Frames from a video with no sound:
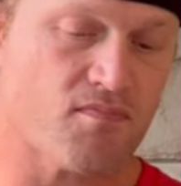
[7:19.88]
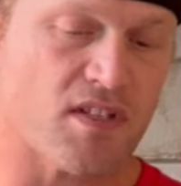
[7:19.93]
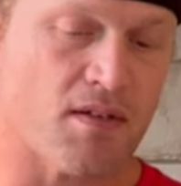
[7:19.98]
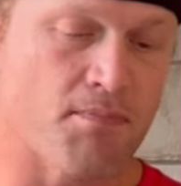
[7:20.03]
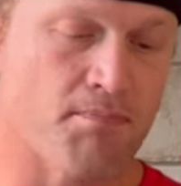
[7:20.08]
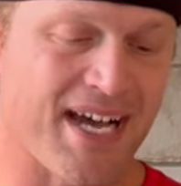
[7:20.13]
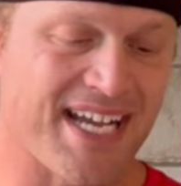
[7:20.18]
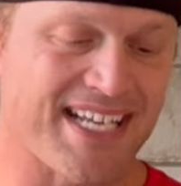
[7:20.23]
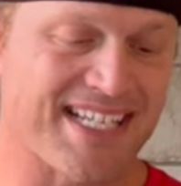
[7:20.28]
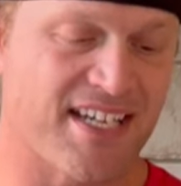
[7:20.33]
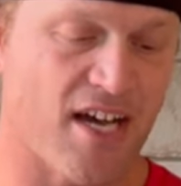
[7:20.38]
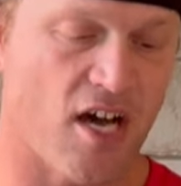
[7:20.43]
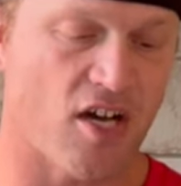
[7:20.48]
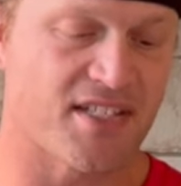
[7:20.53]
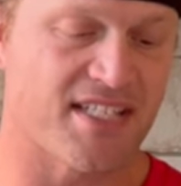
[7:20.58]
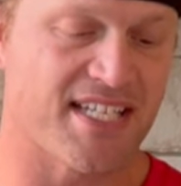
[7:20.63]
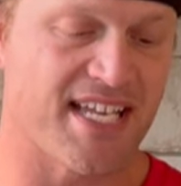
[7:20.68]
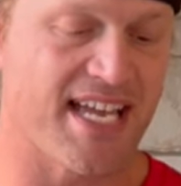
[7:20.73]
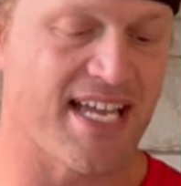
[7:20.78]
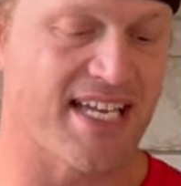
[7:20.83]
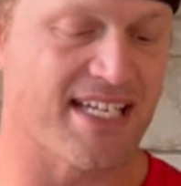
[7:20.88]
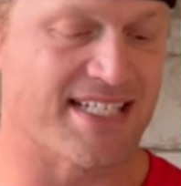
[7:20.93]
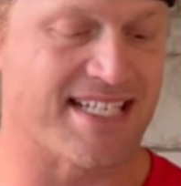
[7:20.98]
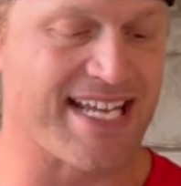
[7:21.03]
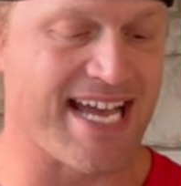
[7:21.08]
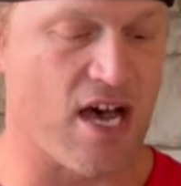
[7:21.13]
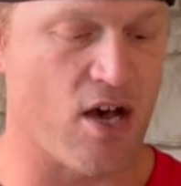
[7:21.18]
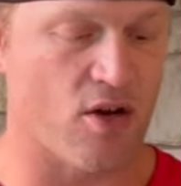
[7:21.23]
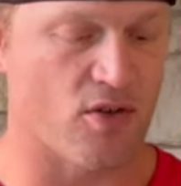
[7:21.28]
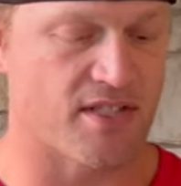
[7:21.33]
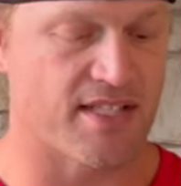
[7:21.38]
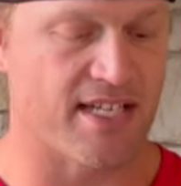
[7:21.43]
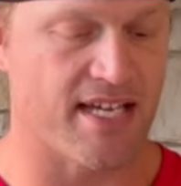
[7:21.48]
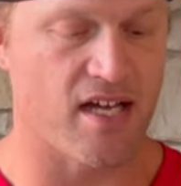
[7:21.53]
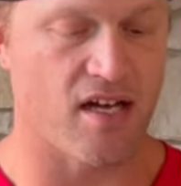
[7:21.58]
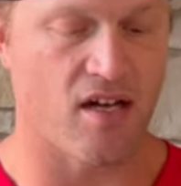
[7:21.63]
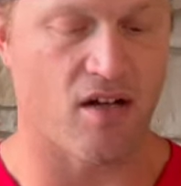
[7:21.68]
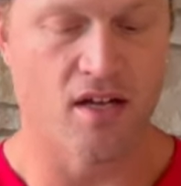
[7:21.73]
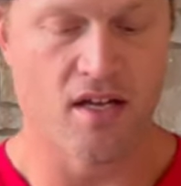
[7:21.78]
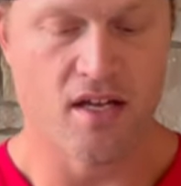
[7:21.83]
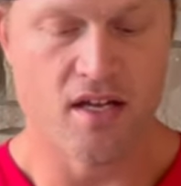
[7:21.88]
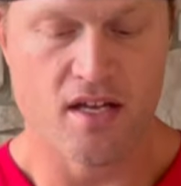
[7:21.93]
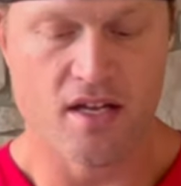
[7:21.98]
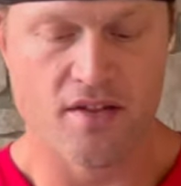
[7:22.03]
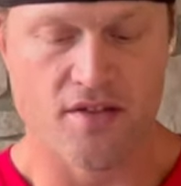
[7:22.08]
by Dante Dowdell.